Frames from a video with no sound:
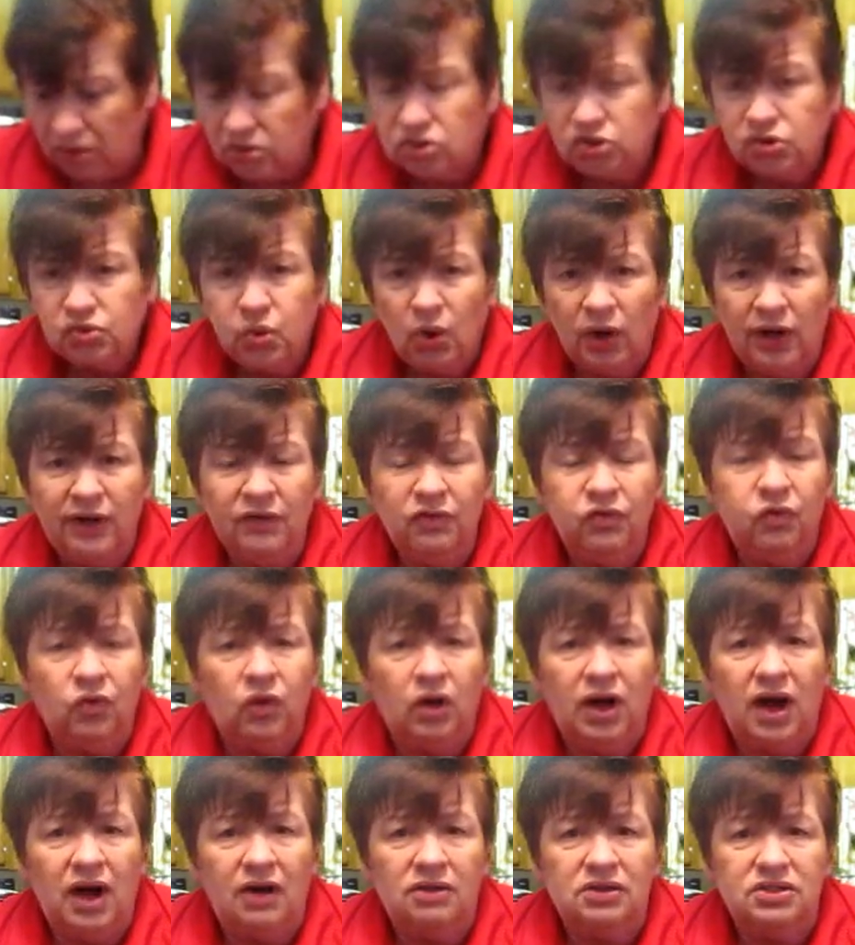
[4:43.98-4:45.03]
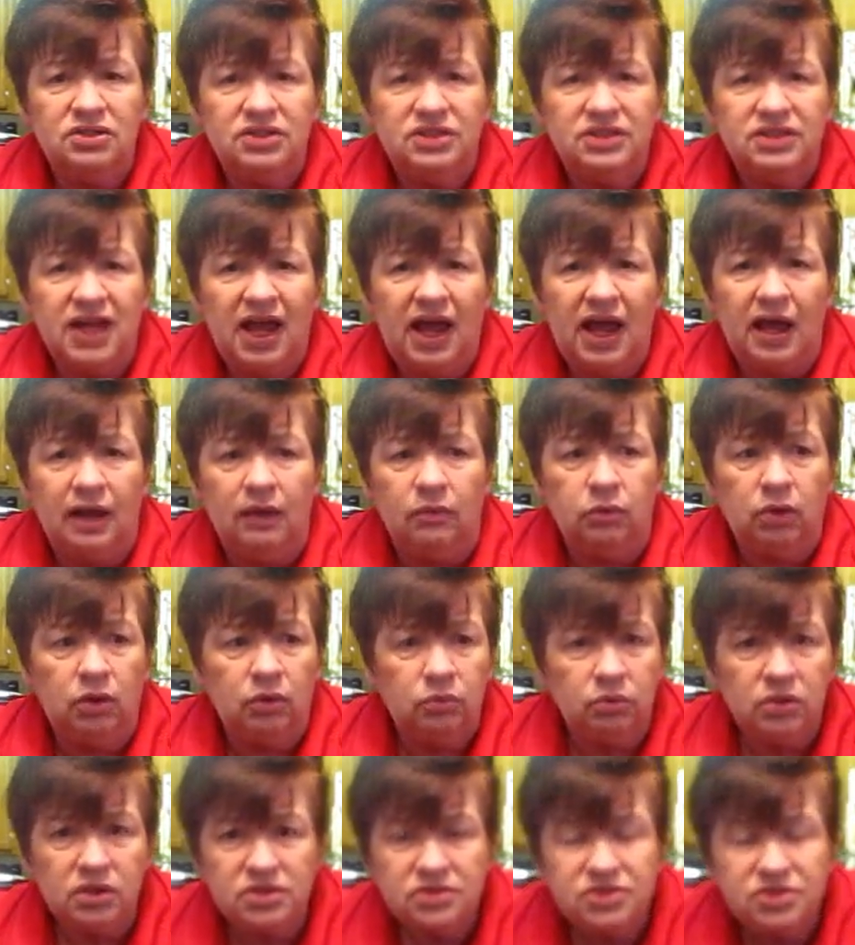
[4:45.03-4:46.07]
24 hours a day. Well,
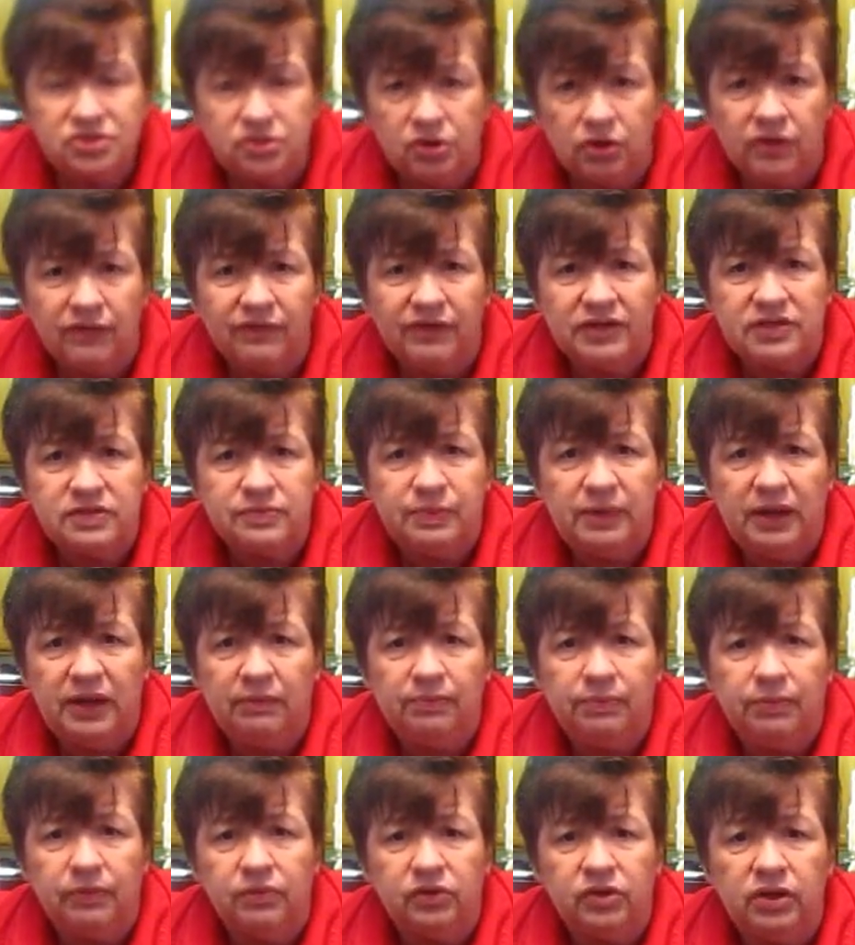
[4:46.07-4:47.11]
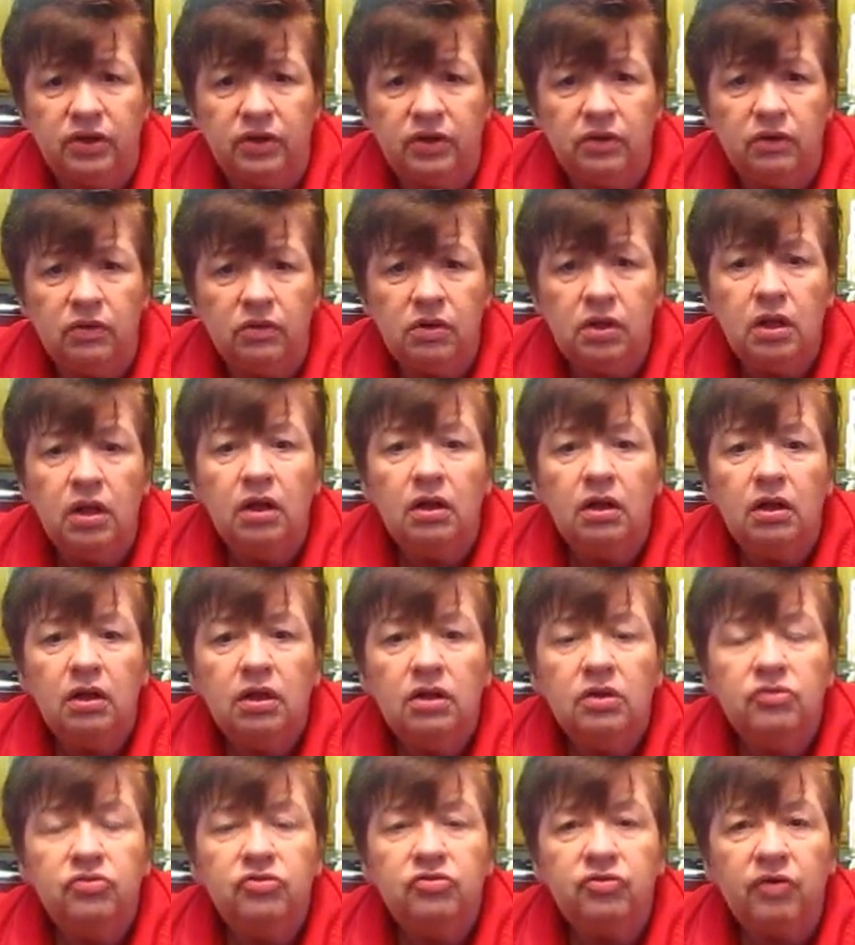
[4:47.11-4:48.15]
we're service people too.
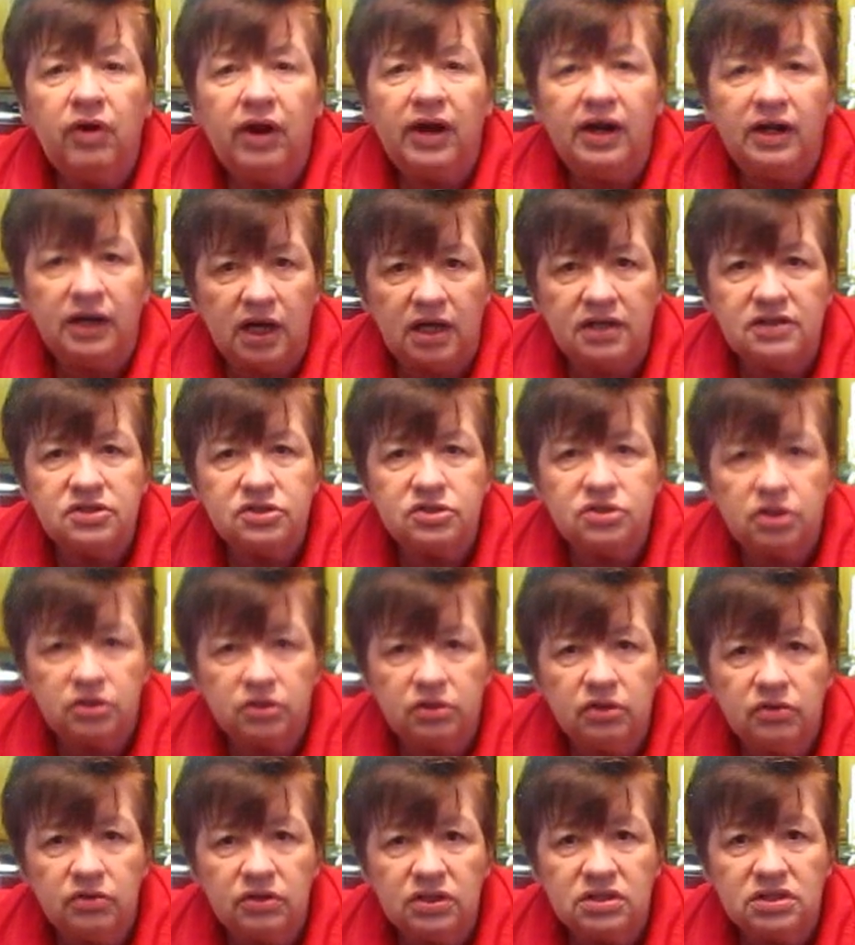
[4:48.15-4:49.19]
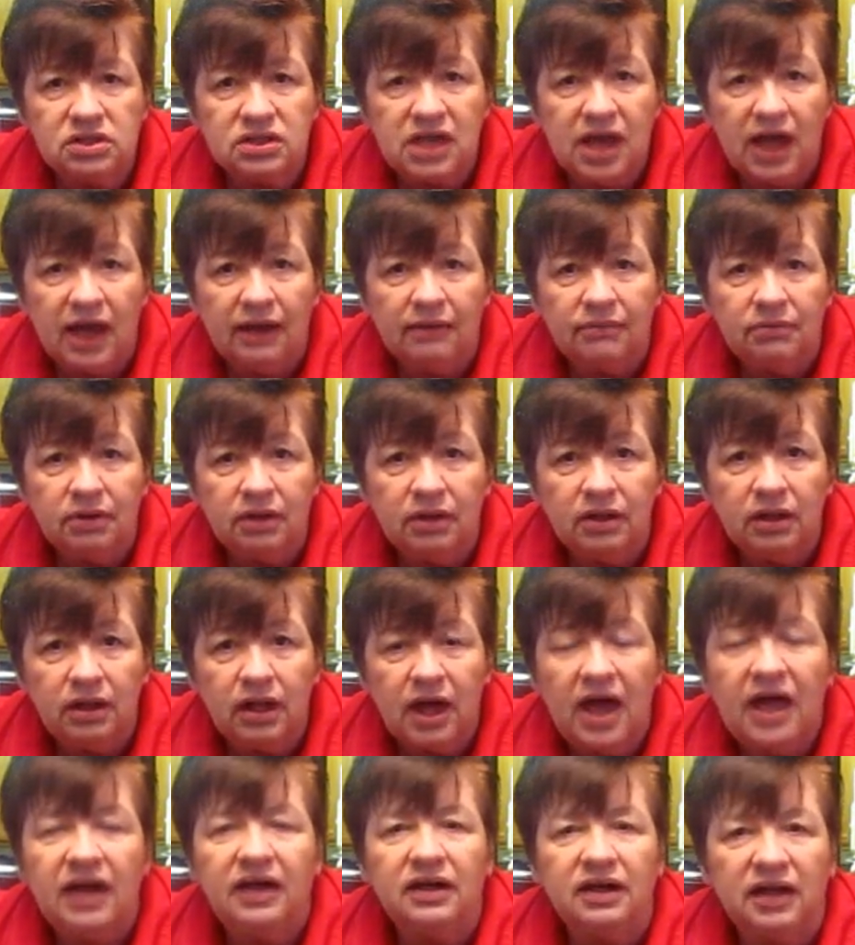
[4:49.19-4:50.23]
Train us to do the same.
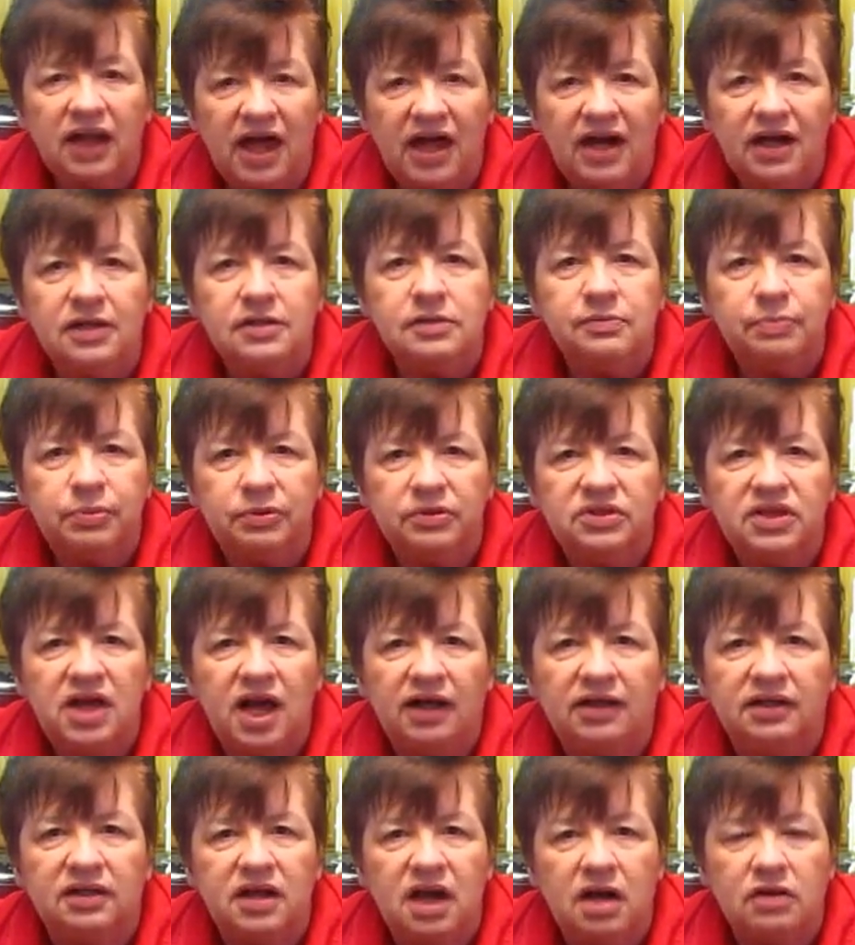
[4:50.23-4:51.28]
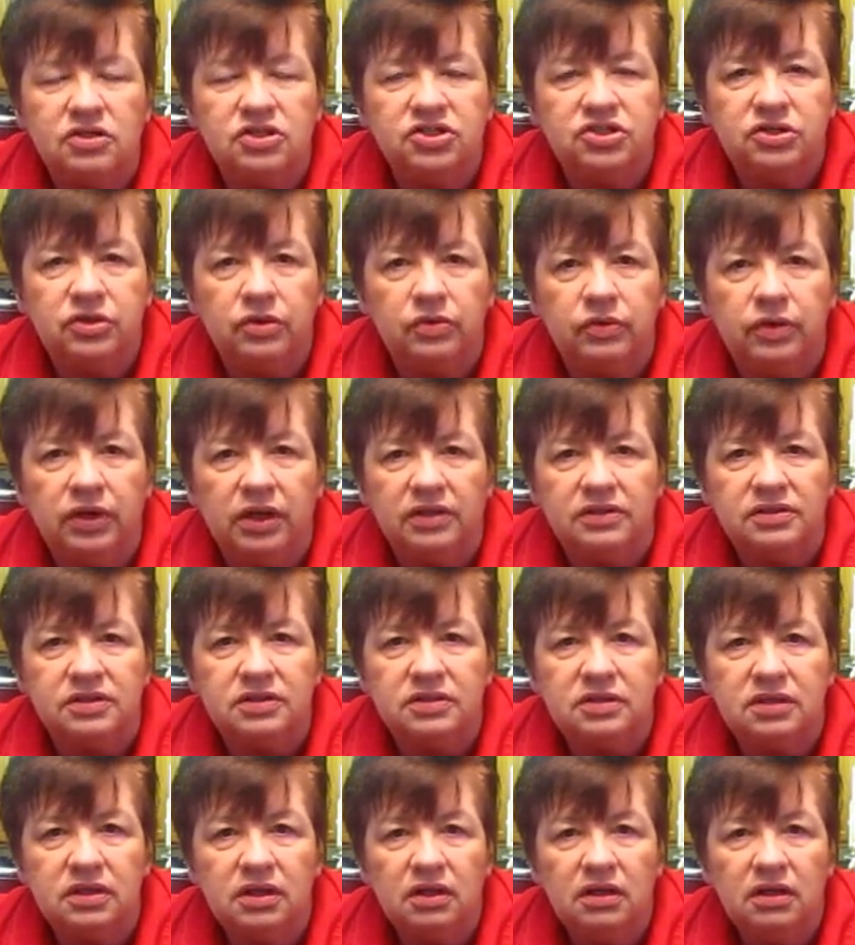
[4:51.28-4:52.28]
And let us protect our students.